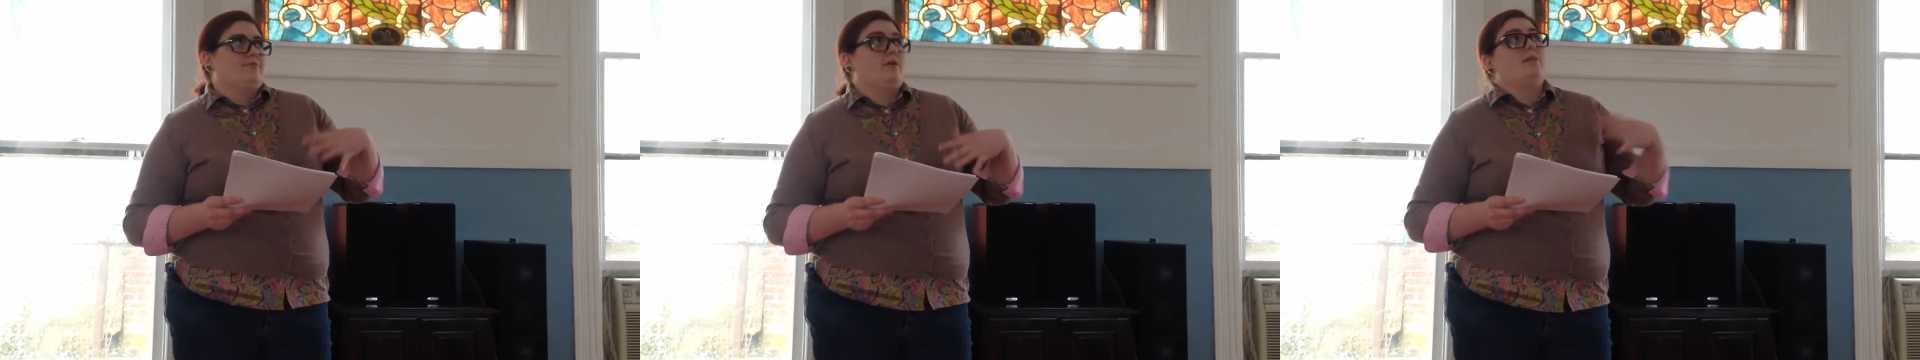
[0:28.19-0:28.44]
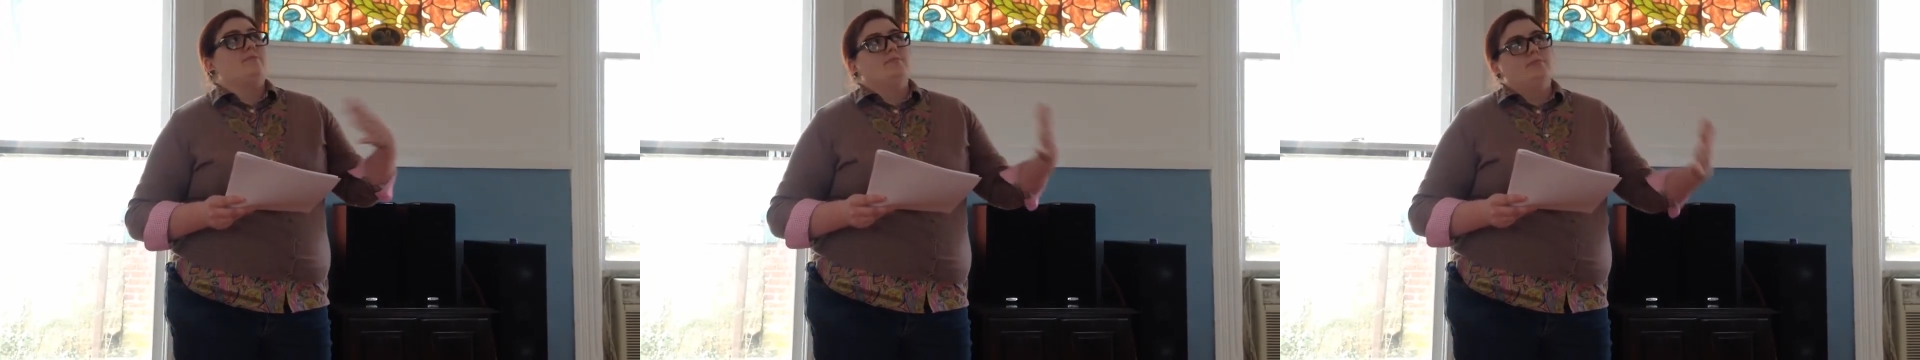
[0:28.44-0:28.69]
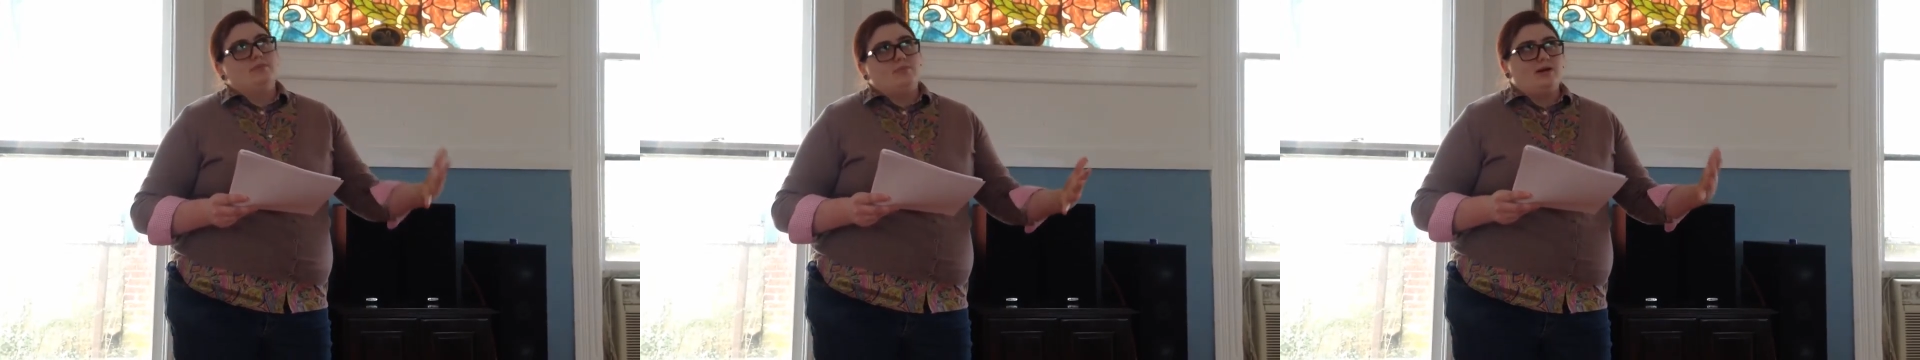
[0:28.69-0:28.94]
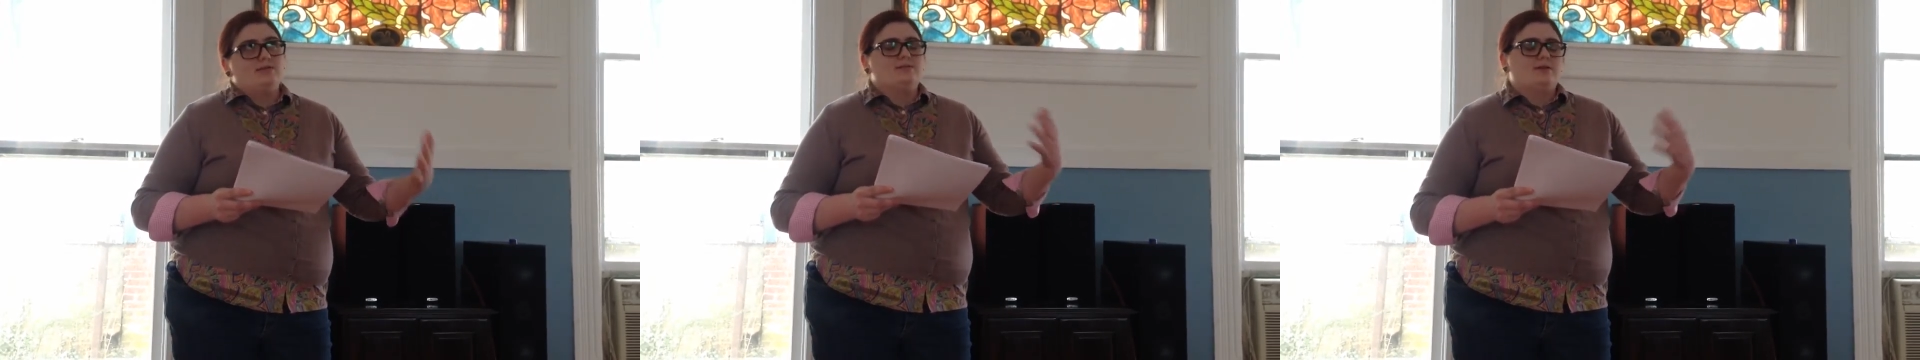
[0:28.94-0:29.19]
from the
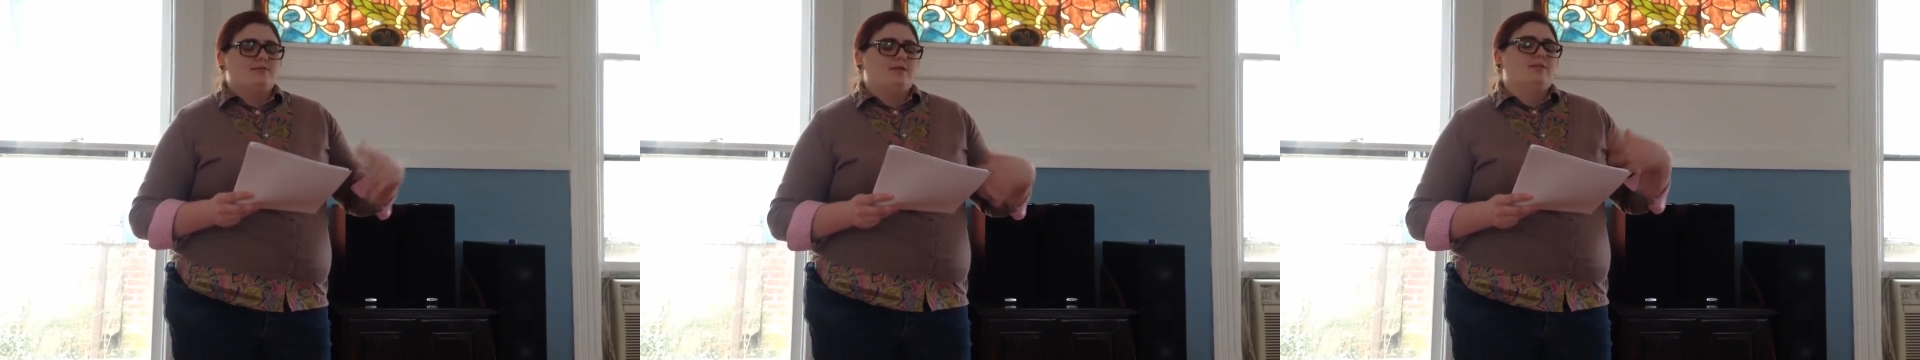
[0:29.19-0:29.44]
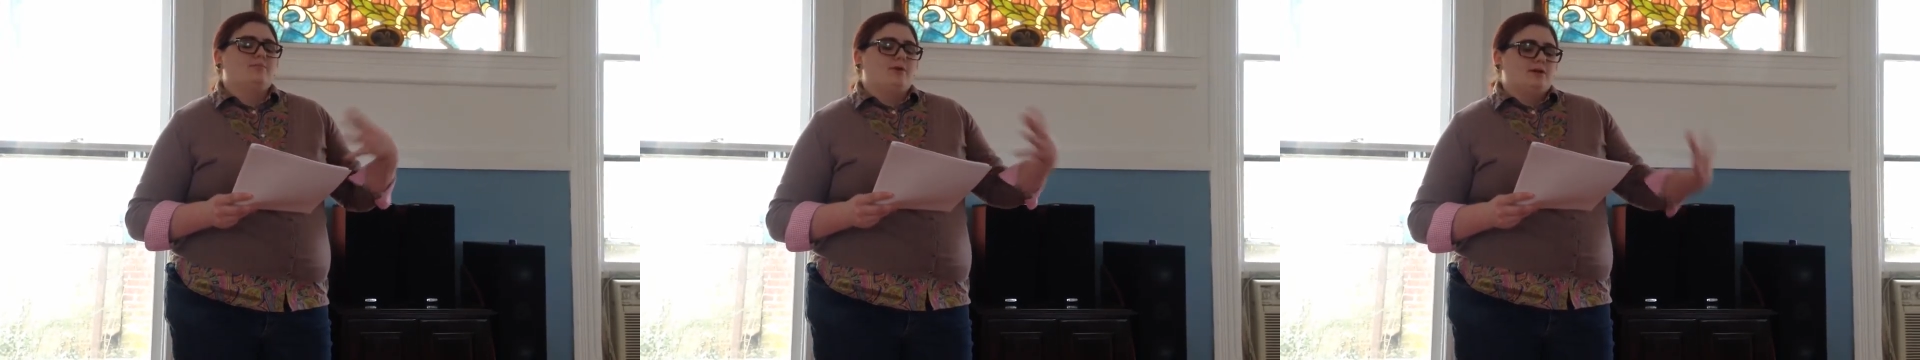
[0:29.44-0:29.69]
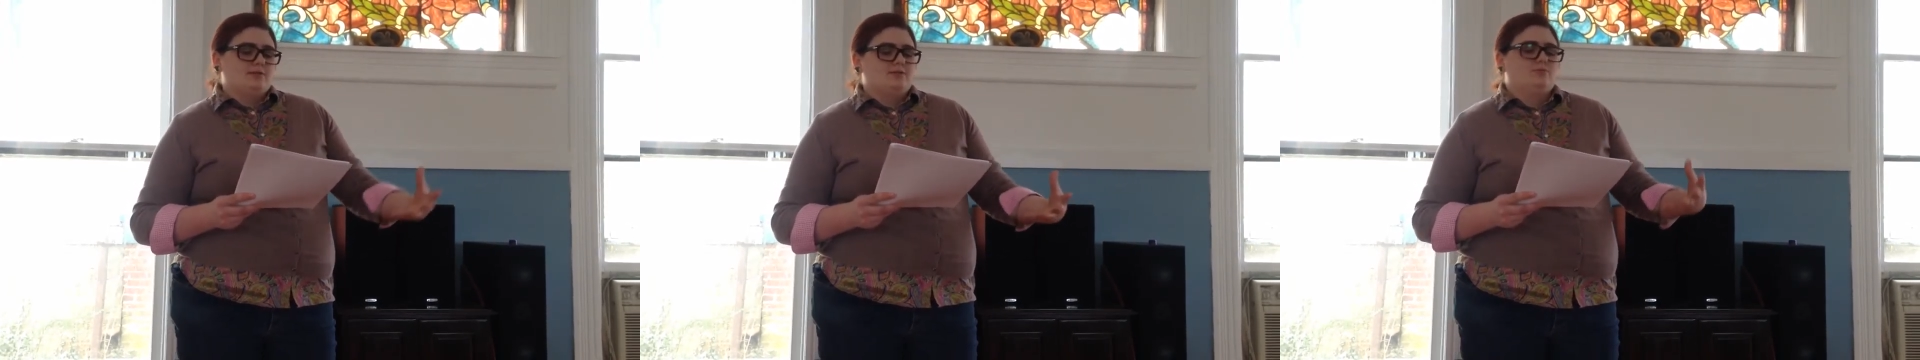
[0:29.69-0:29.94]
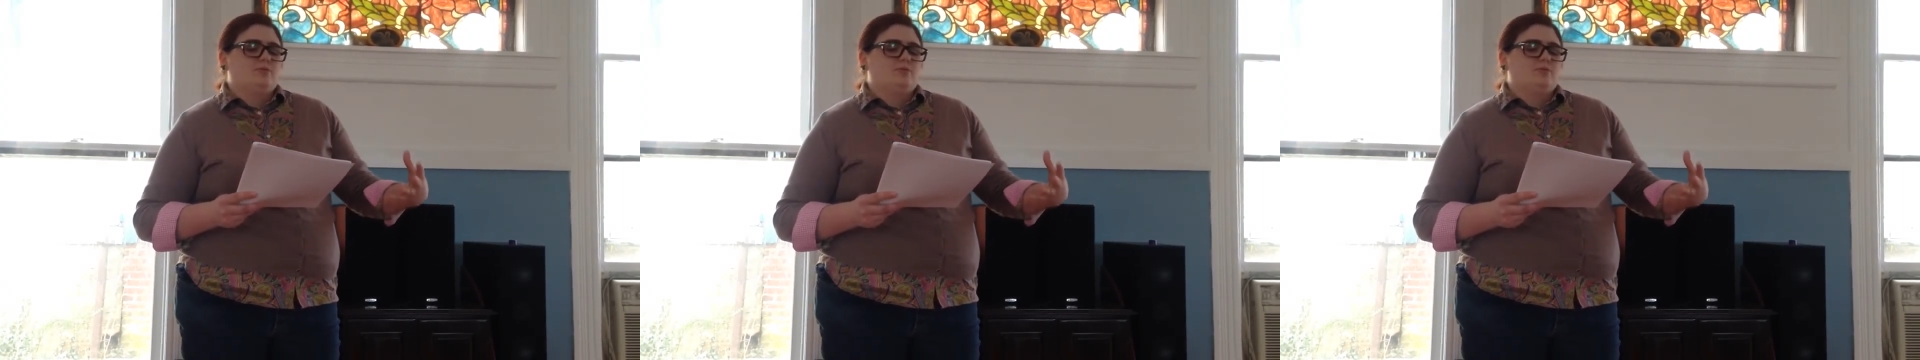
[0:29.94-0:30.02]
breasts and then the breasts